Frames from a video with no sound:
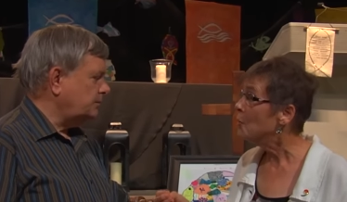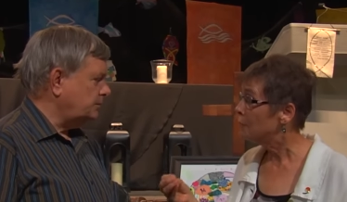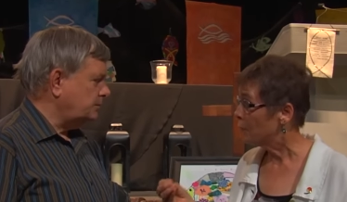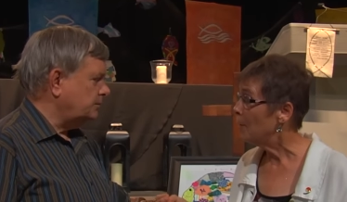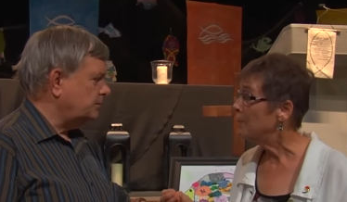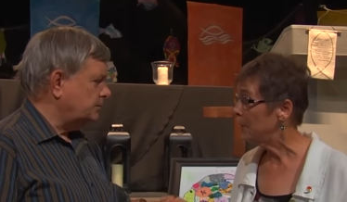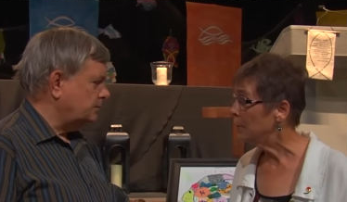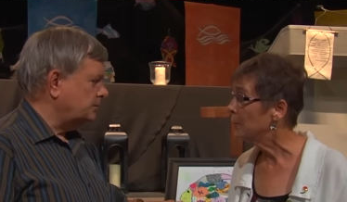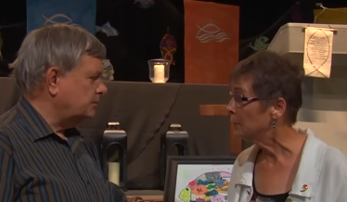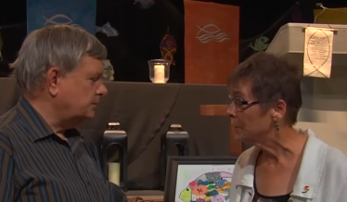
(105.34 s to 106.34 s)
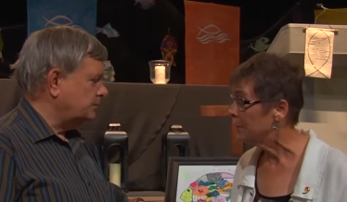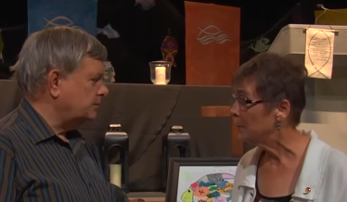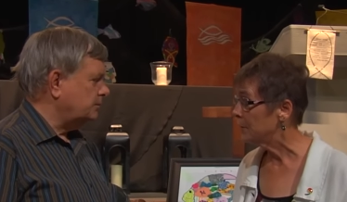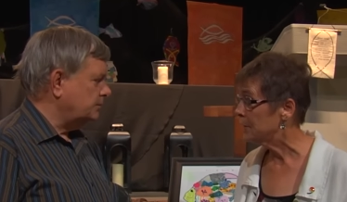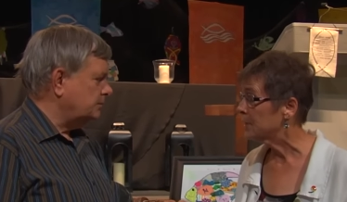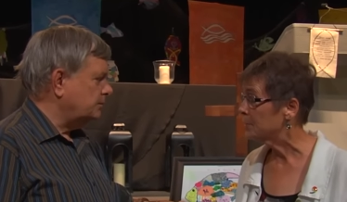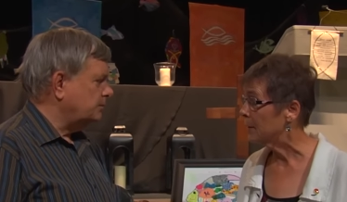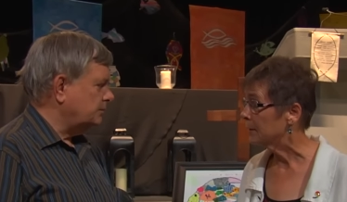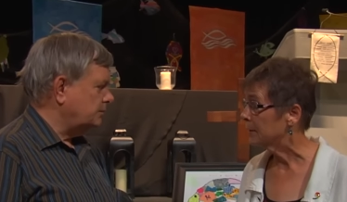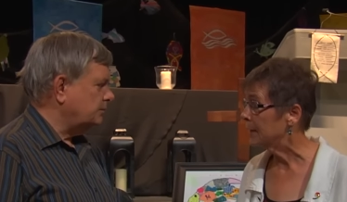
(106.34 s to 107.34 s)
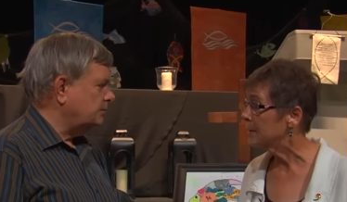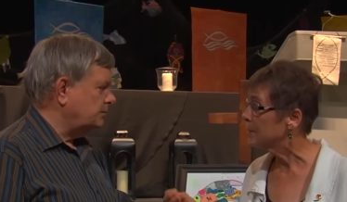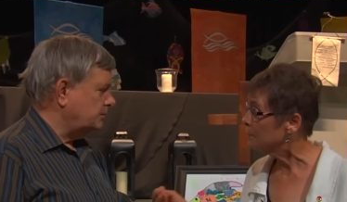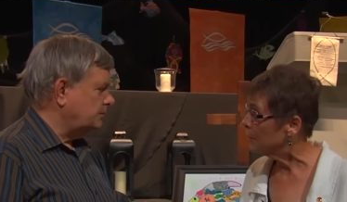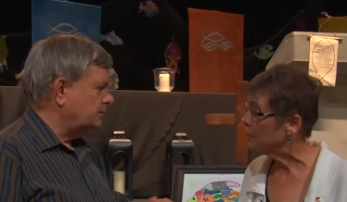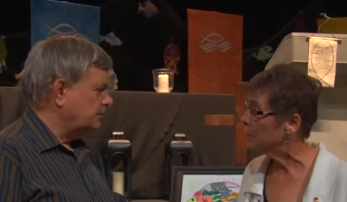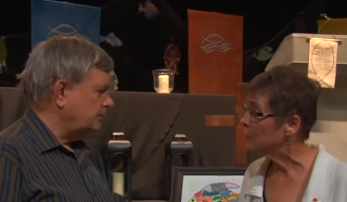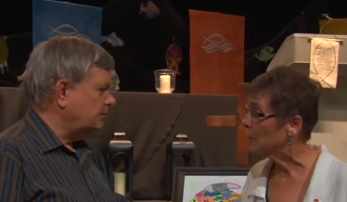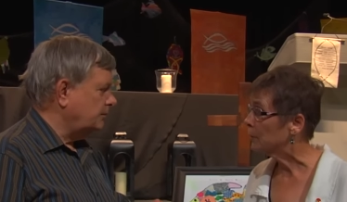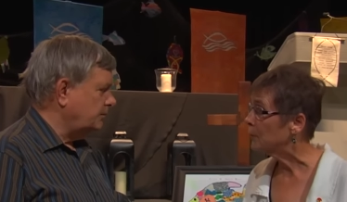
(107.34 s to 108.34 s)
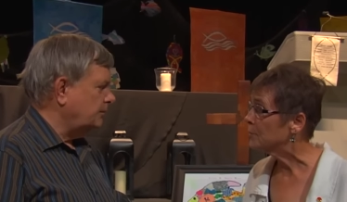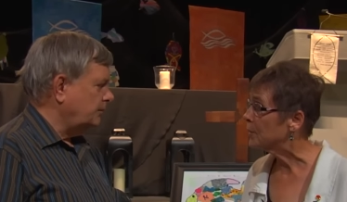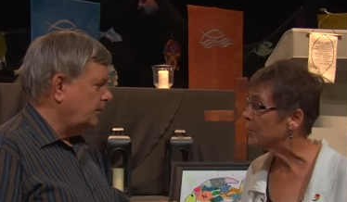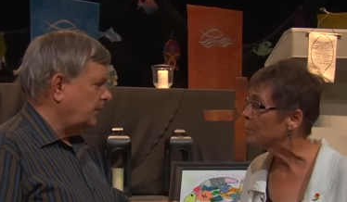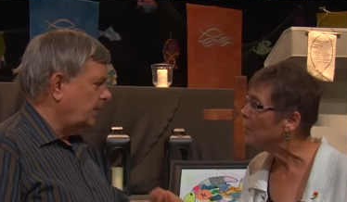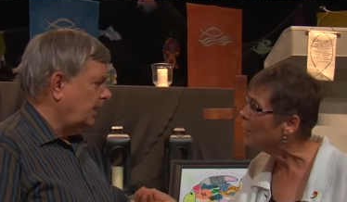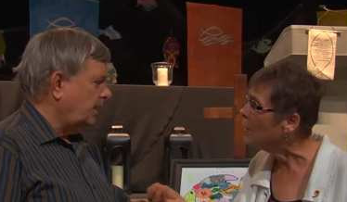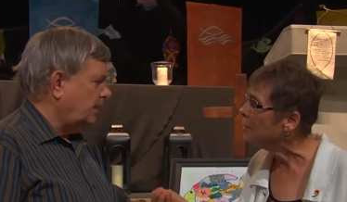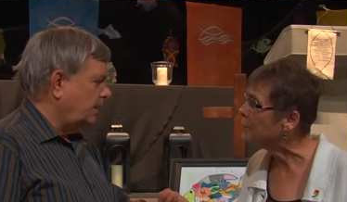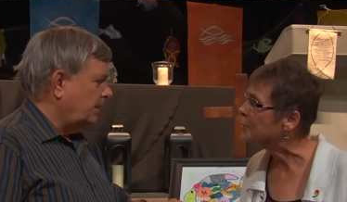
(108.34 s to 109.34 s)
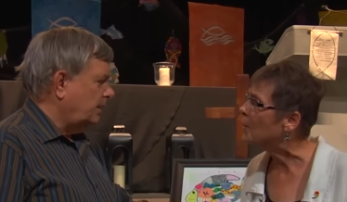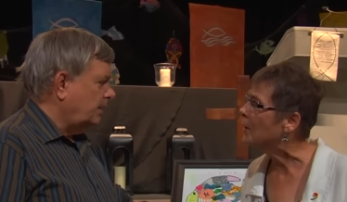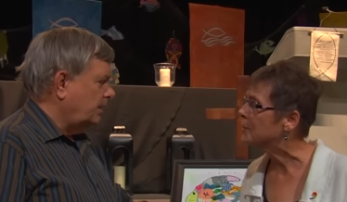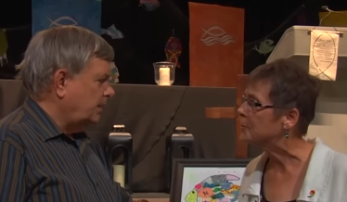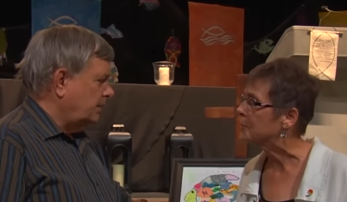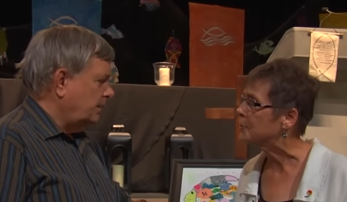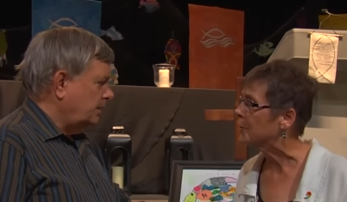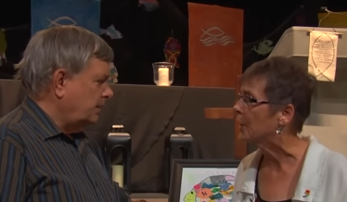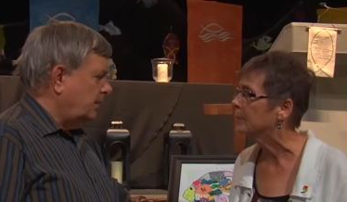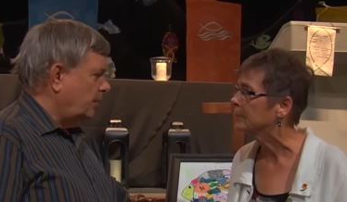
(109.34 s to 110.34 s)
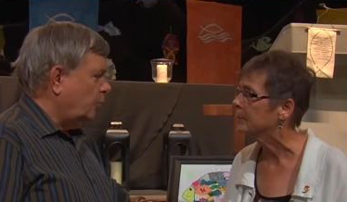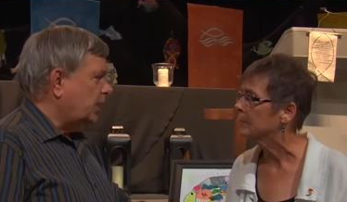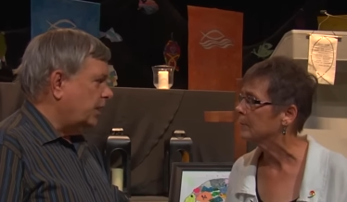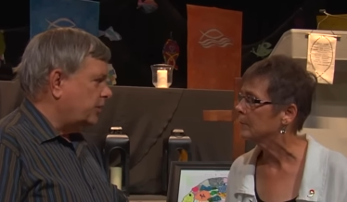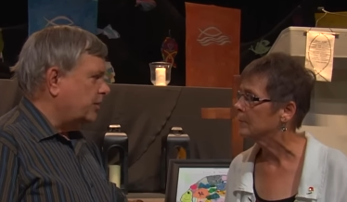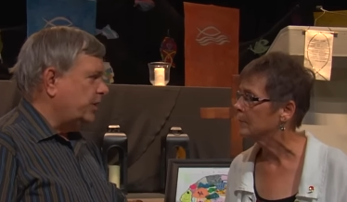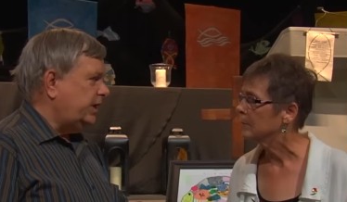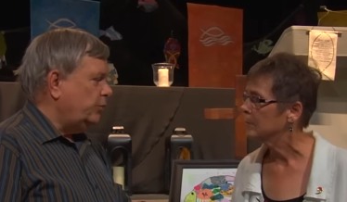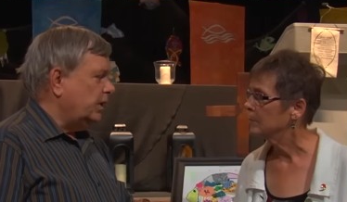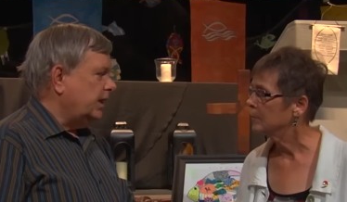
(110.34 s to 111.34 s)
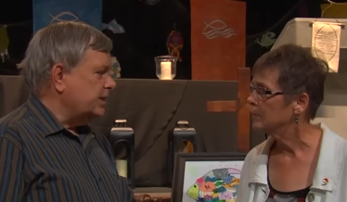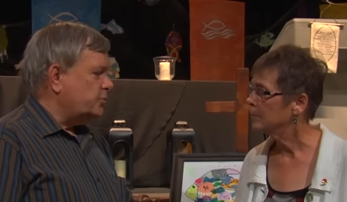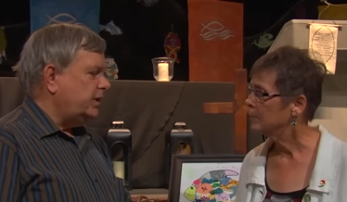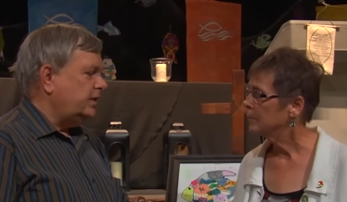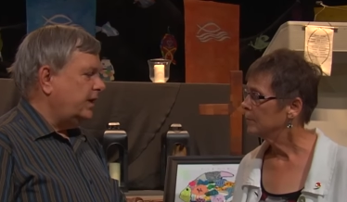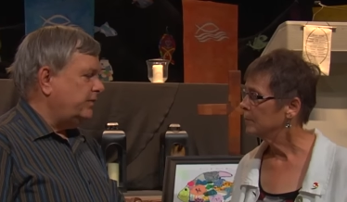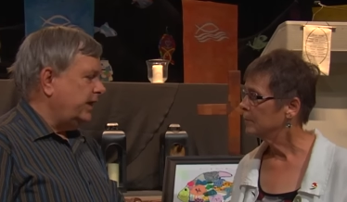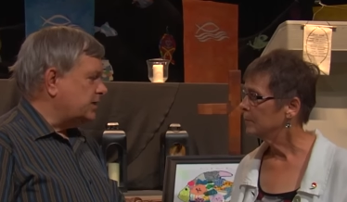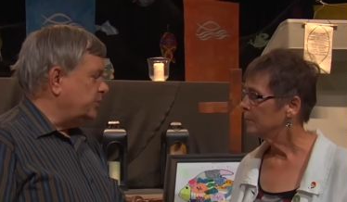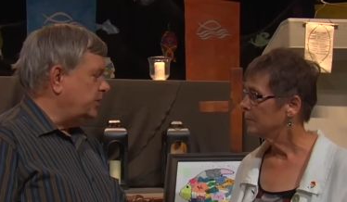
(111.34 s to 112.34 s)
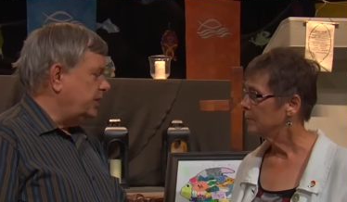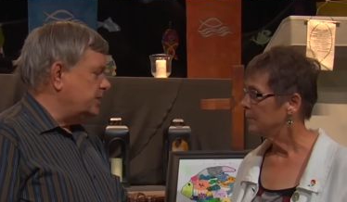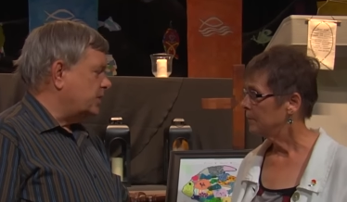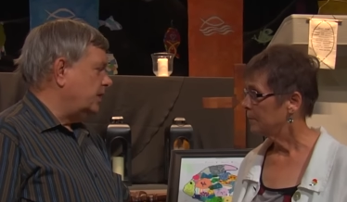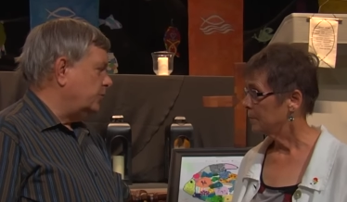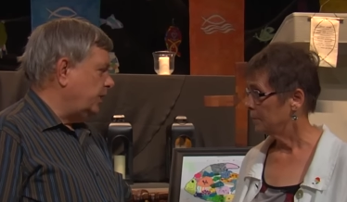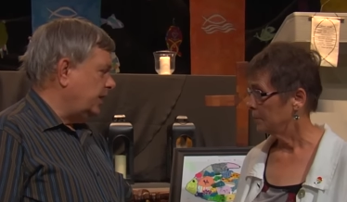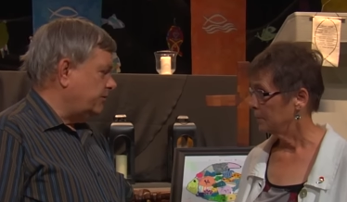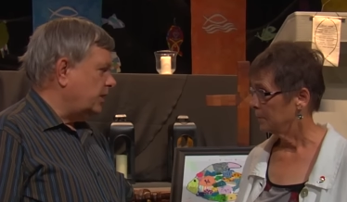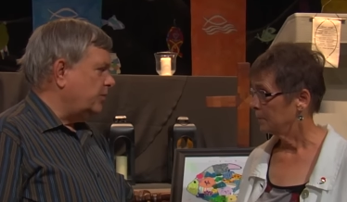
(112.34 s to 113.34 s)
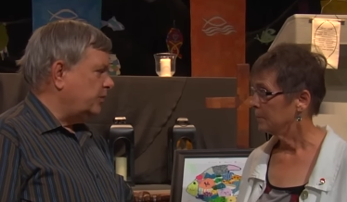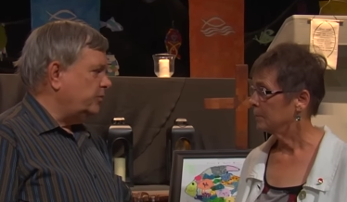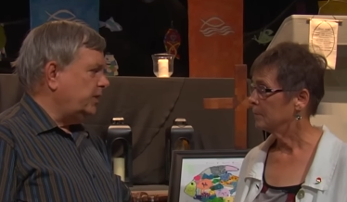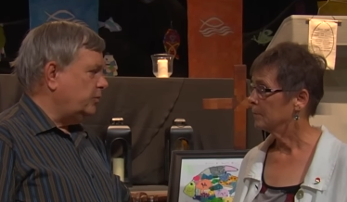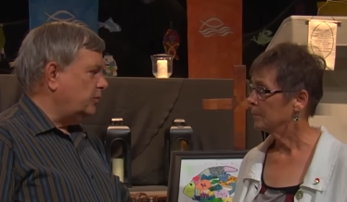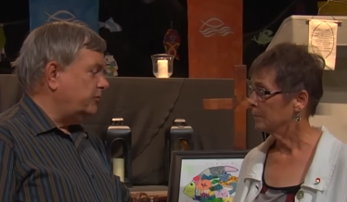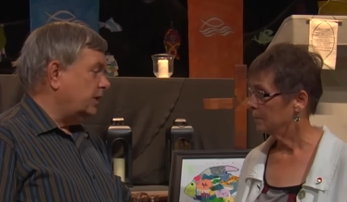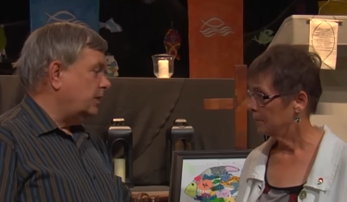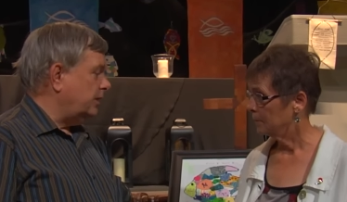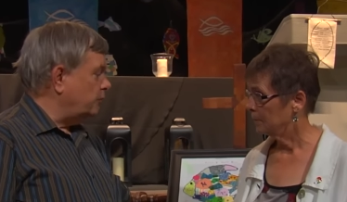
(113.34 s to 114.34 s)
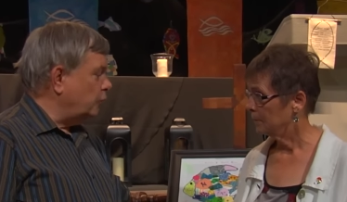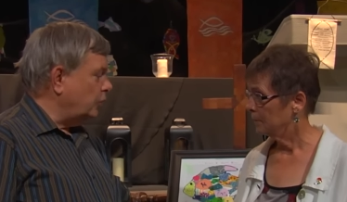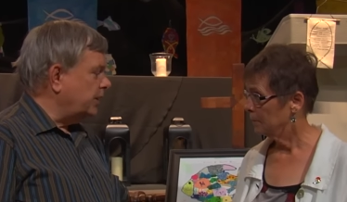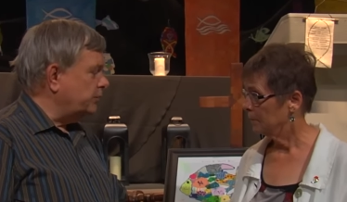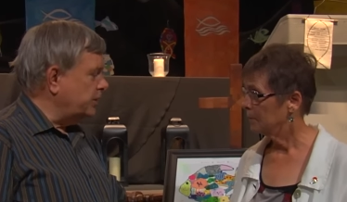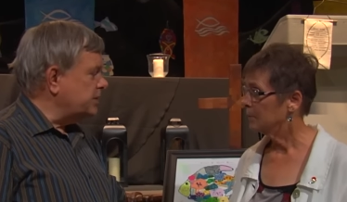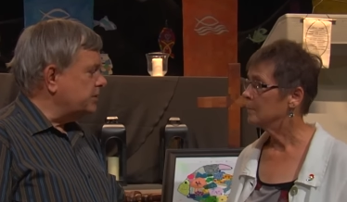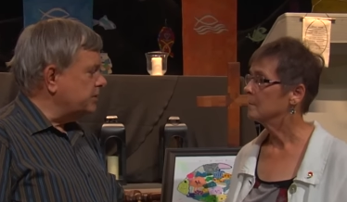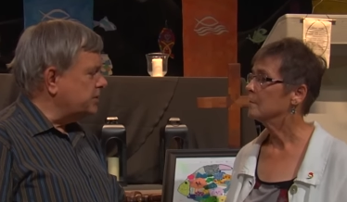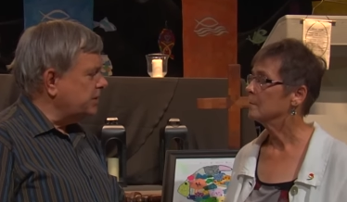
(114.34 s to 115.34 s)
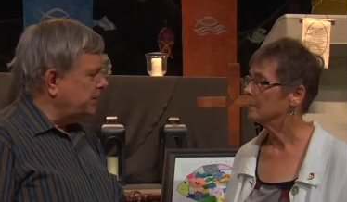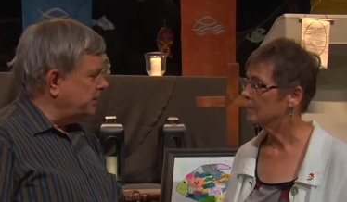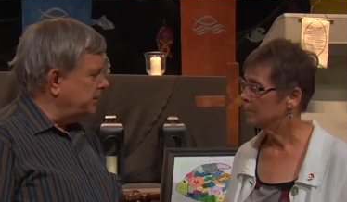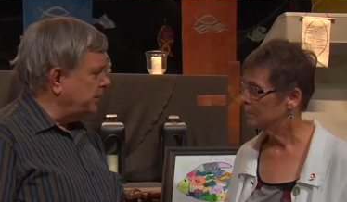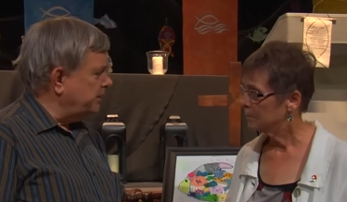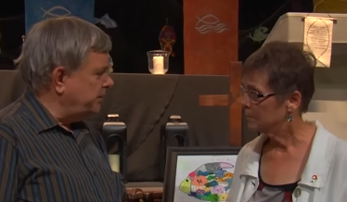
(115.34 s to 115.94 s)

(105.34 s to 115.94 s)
Speaker 1: from people living with disabilities and people who are close to them. What kind of response did you
Speaker 2: get? Well, our committee realized we didn't have the expertise on it. We have a couple of people who've done a lot of work and research and uh,